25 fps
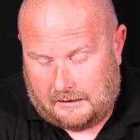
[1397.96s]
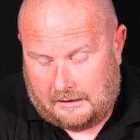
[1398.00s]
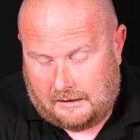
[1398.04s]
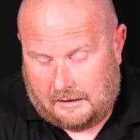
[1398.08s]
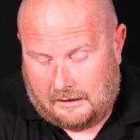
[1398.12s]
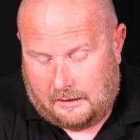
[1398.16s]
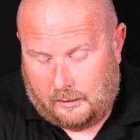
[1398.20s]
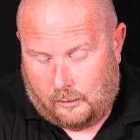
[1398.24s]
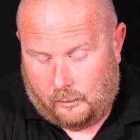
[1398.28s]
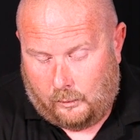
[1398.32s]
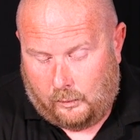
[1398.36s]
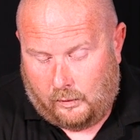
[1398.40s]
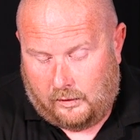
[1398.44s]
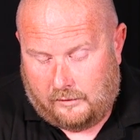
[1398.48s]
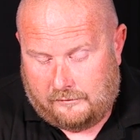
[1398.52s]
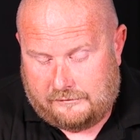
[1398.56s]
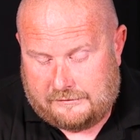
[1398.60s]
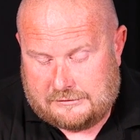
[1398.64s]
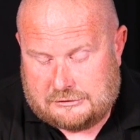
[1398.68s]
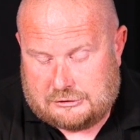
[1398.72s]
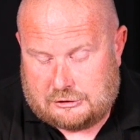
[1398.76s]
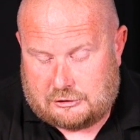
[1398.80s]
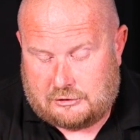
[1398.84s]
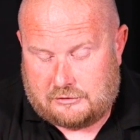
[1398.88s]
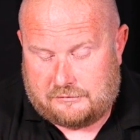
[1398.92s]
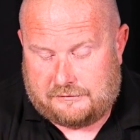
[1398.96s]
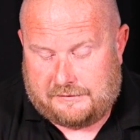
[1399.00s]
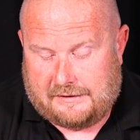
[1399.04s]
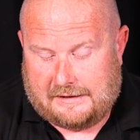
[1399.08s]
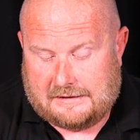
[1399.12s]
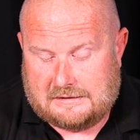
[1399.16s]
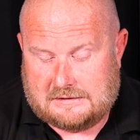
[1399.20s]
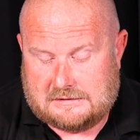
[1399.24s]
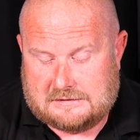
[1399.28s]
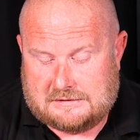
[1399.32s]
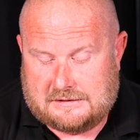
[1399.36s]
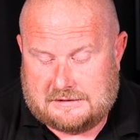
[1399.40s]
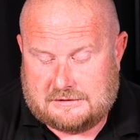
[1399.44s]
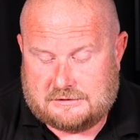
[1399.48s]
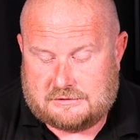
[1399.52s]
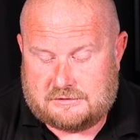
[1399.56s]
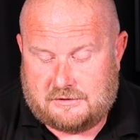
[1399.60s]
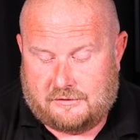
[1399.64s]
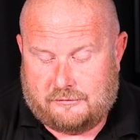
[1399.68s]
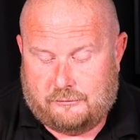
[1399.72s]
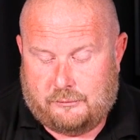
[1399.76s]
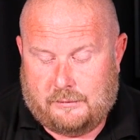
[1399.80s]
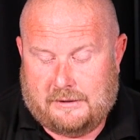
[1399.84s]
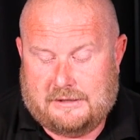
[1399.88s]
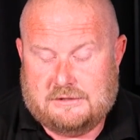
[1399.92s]
What photography editing
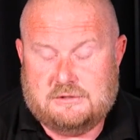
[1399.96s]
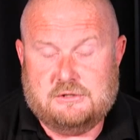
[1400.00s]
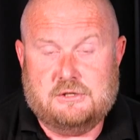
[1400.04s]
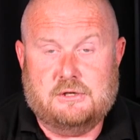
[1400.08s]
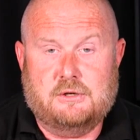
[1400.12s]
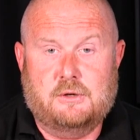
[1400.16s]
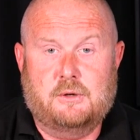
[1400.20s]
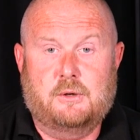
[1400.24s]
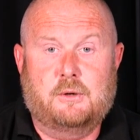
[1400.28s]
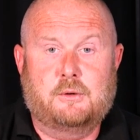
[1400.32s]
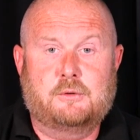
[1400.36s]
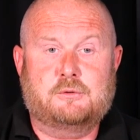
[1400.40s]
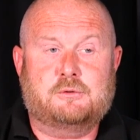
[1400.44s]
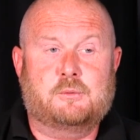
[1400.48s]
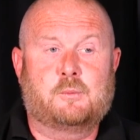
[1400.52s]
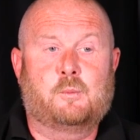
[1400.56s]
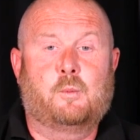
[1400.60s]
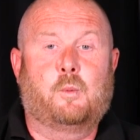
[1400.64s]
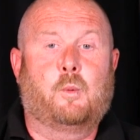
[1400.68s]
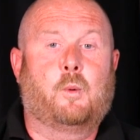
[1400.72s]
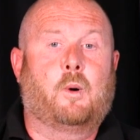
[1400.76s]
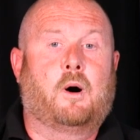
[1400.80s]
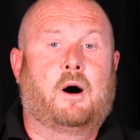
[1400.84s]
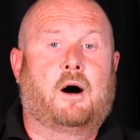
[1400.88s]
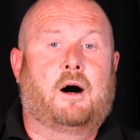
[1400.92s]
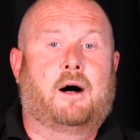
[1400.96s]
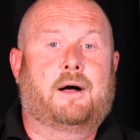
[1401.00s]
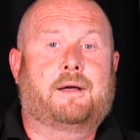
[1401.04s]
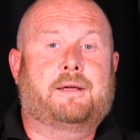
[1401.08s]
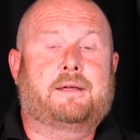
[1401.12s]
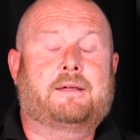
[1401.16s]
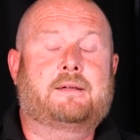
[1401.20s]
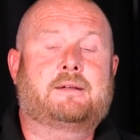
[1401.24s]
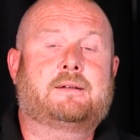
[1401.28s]
software do you use and why?